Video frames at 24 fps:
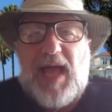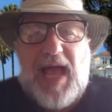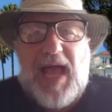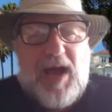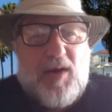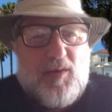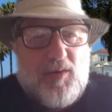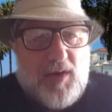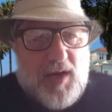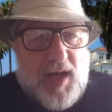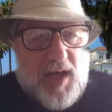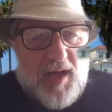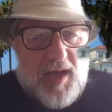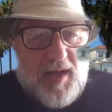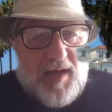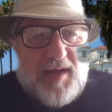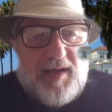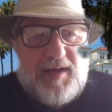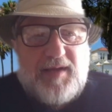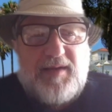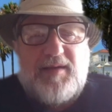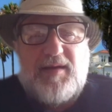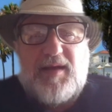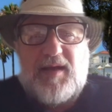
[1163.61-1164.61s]

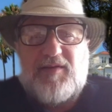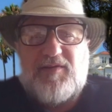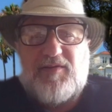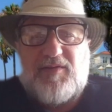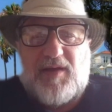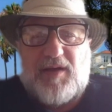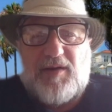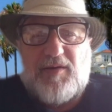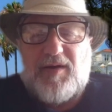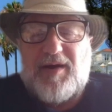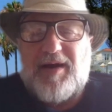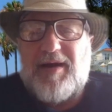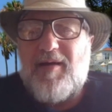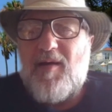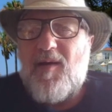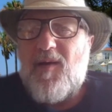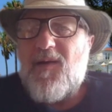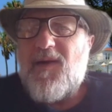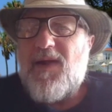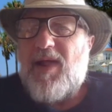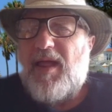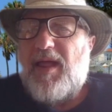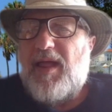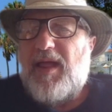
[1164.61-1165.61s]
outlined, etc.
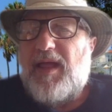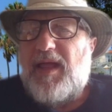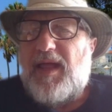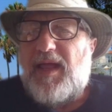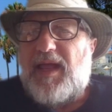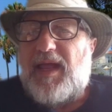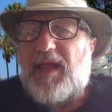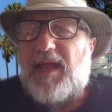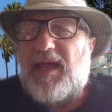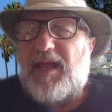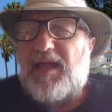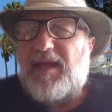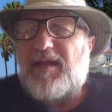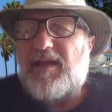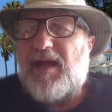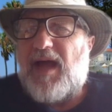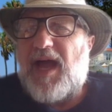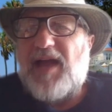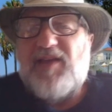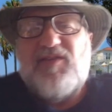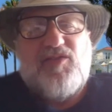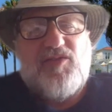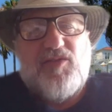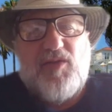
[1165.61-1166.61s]
And
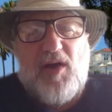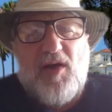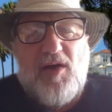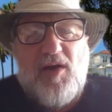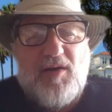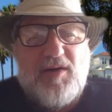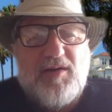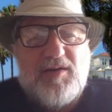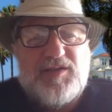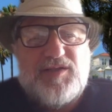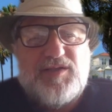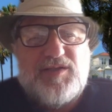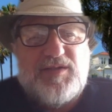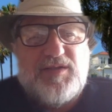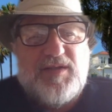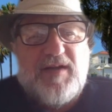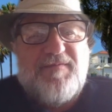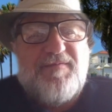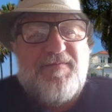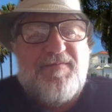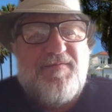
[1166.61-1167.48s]
I saw a